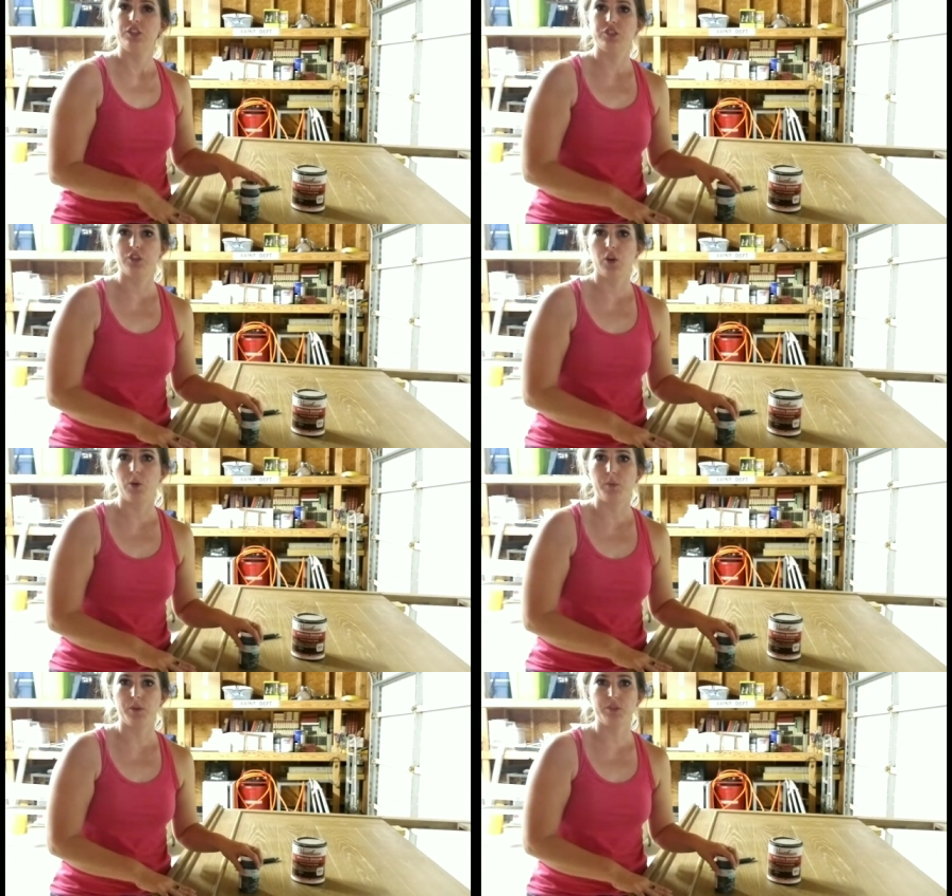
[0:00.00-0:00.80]

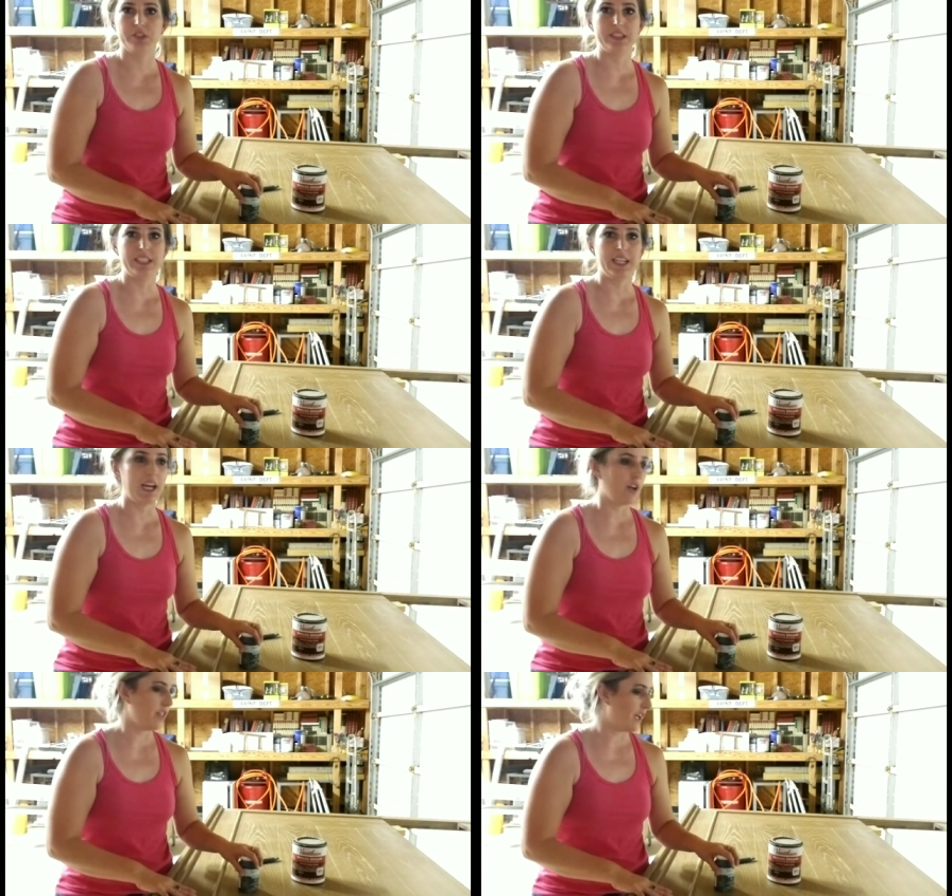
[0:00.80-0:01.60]
So we'll see
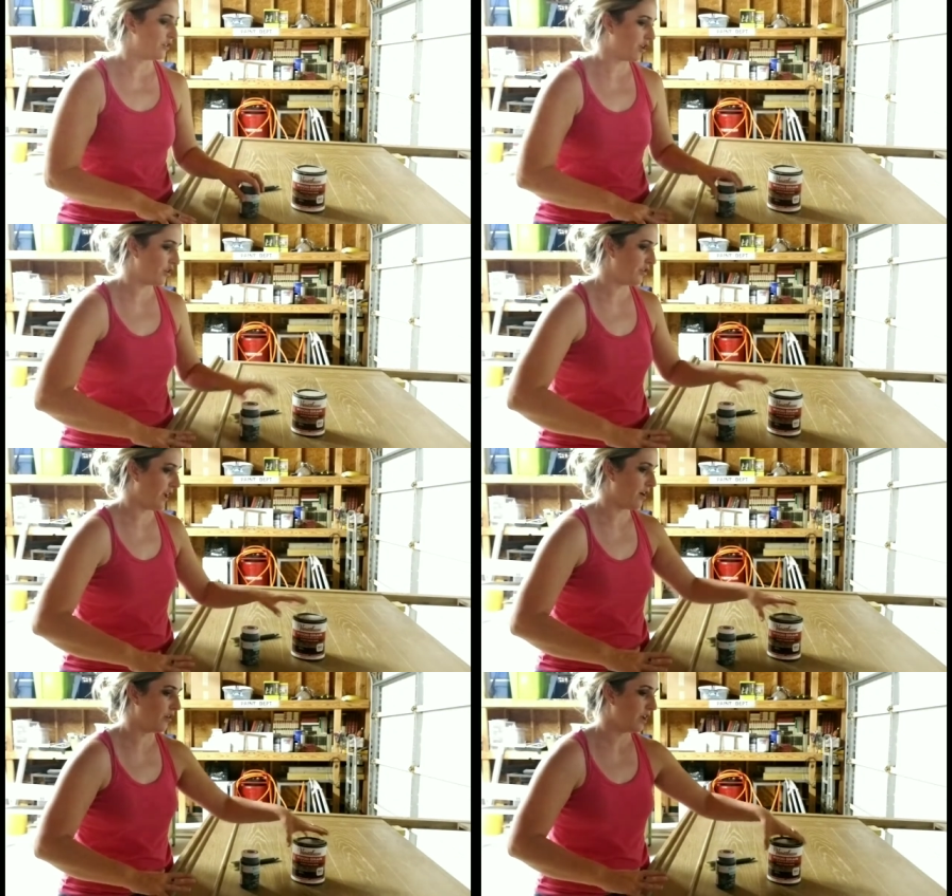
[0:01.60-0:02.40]
how that turns
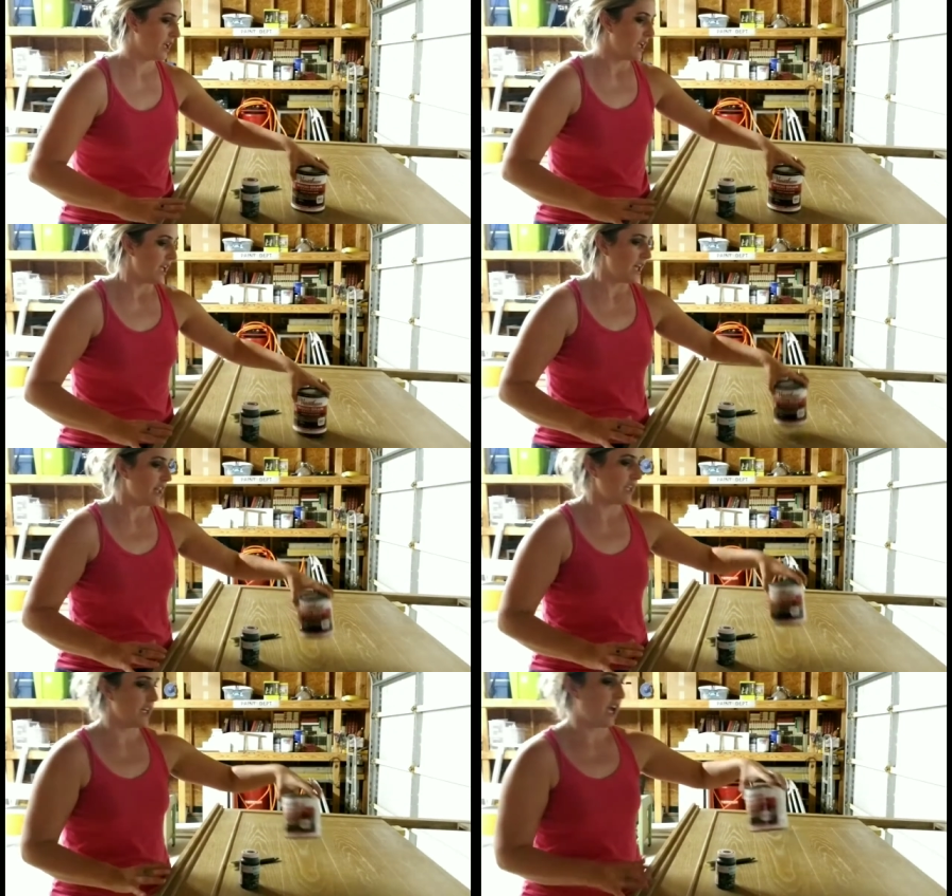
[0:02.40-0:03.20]
out. And then